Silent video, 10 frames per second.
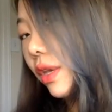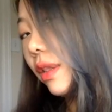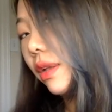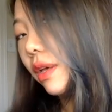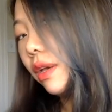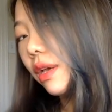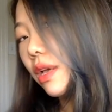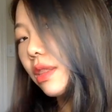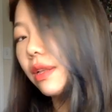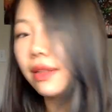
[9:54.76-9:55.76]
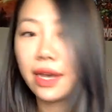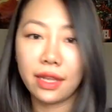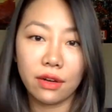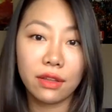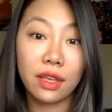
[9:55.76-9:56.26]
they look, the
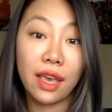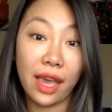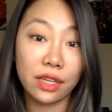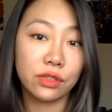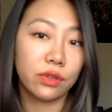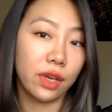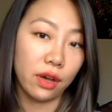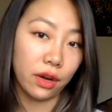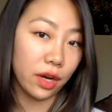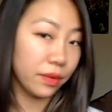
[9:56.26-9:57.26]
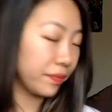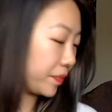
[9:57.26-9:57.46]
lighter they actually are.